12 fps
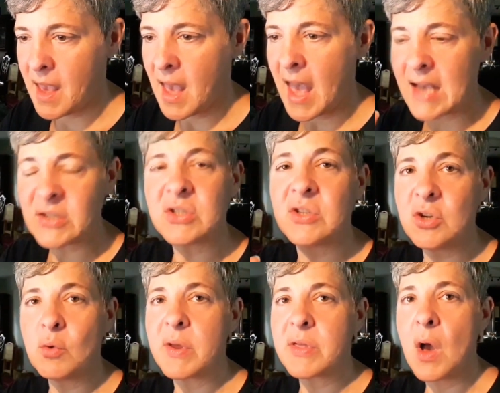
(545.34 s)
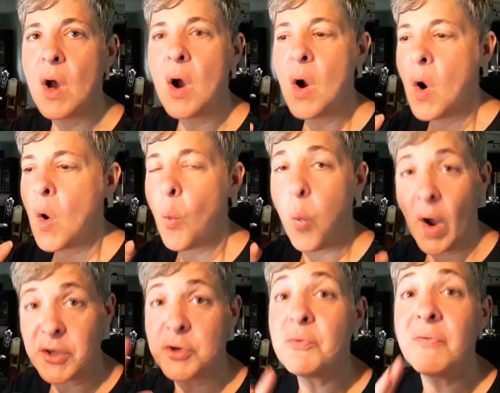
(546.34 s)
has to do with
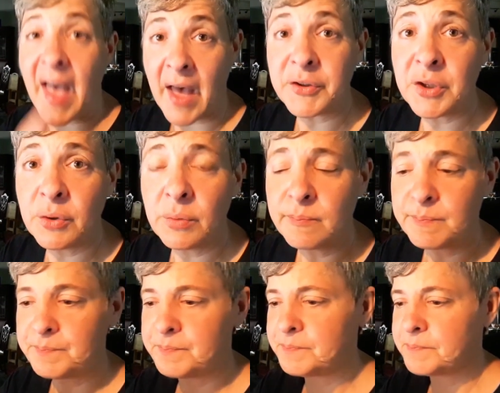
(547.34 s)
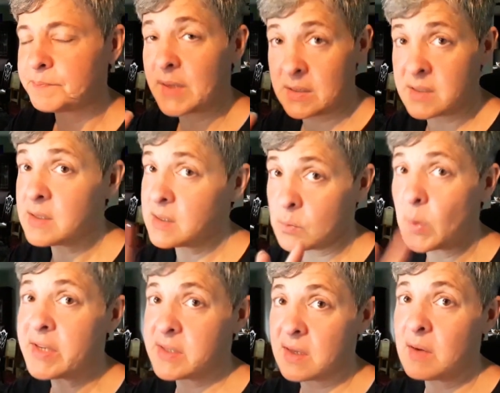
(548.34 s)
what you value because this is what
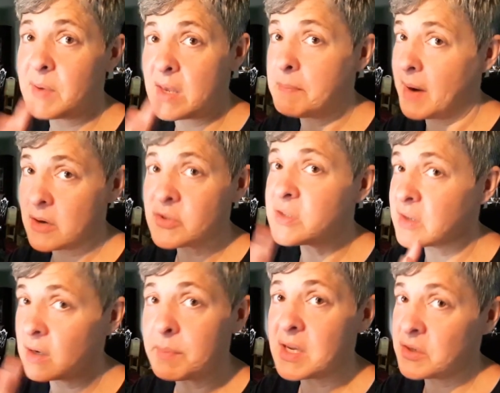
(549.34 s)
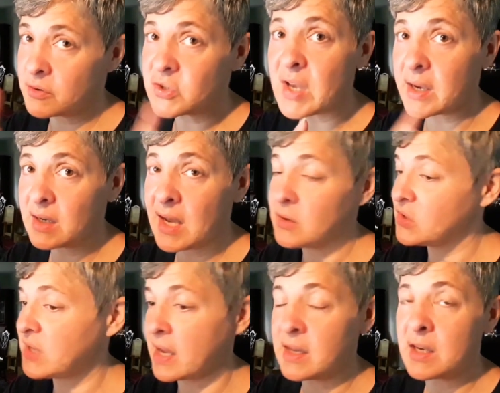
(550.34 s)
it's going to be. Mars is going to be in your second house,
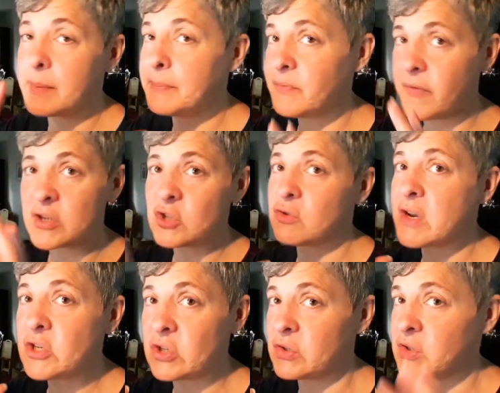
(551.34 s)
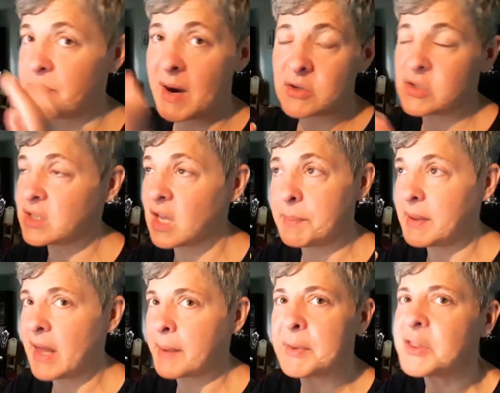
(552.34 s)
setting up frustrations. Mars is going to be
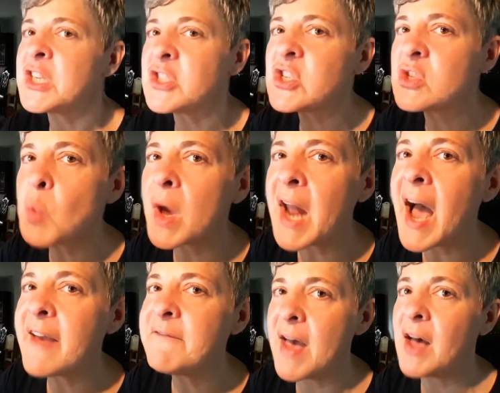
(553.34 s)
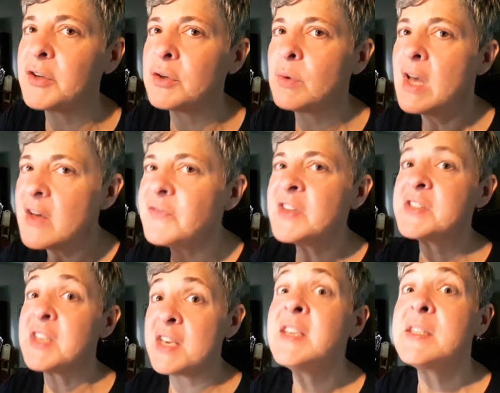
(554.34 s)
like, but this is what I value. This
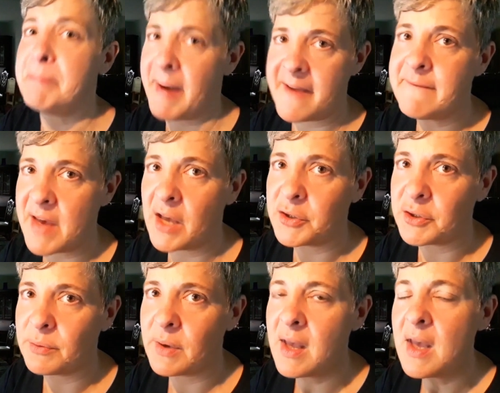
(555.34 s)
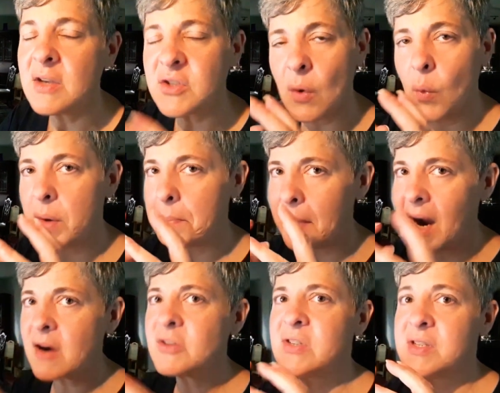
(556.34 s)
is my value. So when
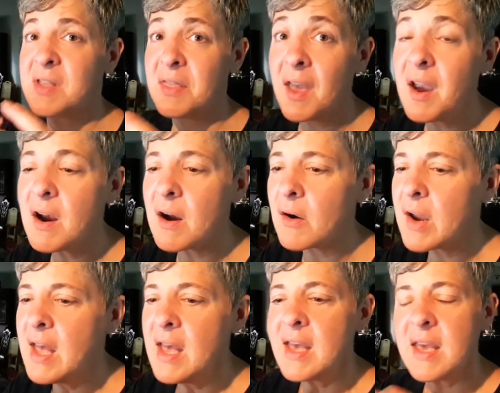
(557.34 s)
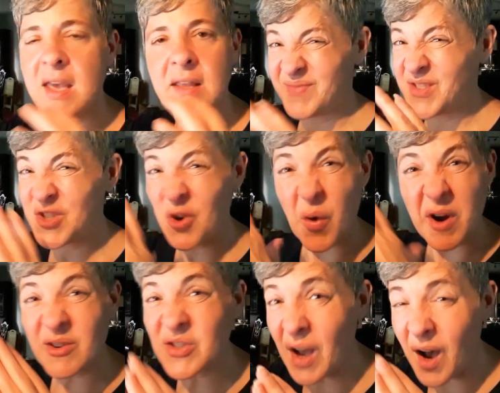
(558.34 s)
Mars is there, it
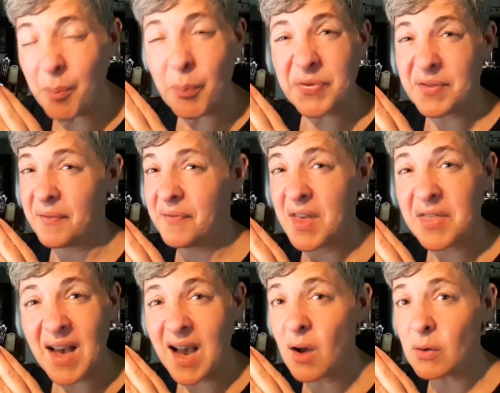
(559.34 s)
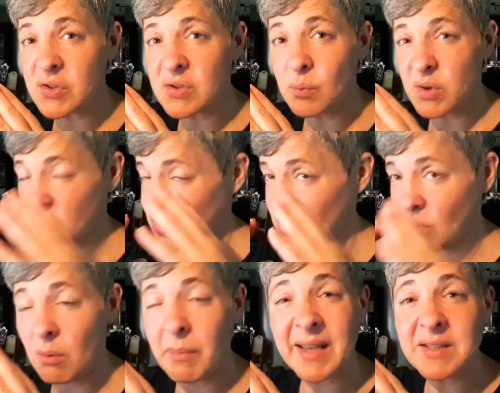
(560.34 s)
squares up with the fifth house, which is your
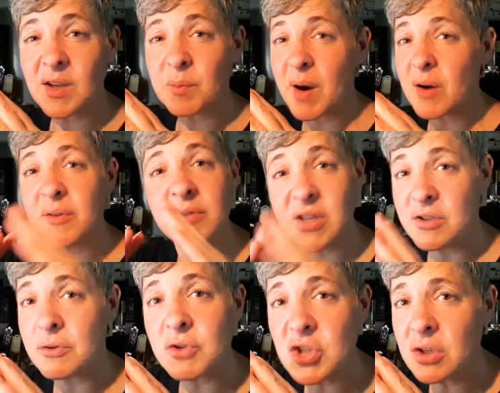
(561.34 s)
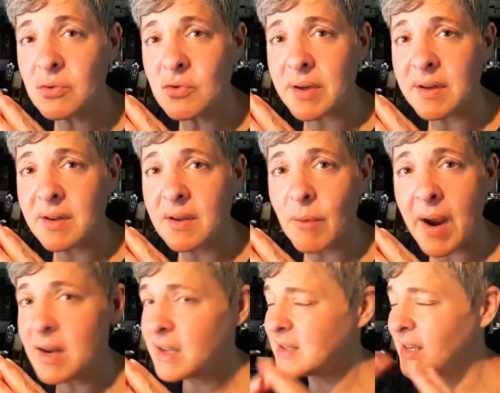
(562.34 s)
romantic partners and your children
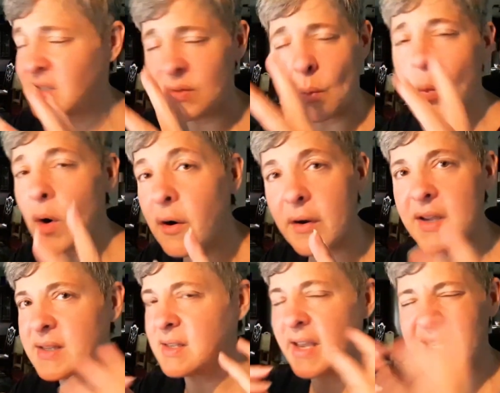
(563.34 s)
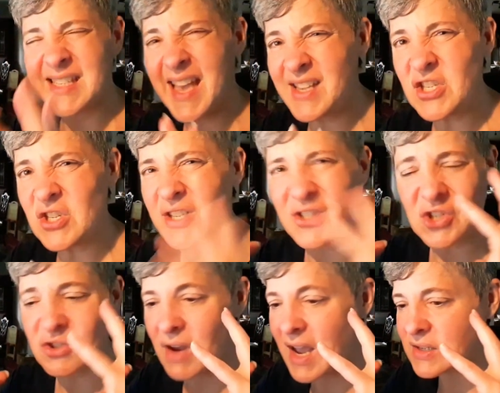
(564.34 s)
right? And it doesn't work. It's like tension and
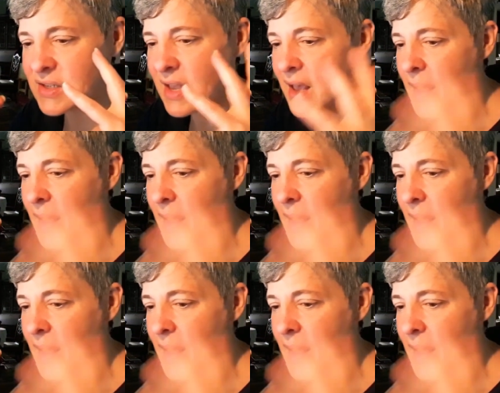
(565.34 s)
stress.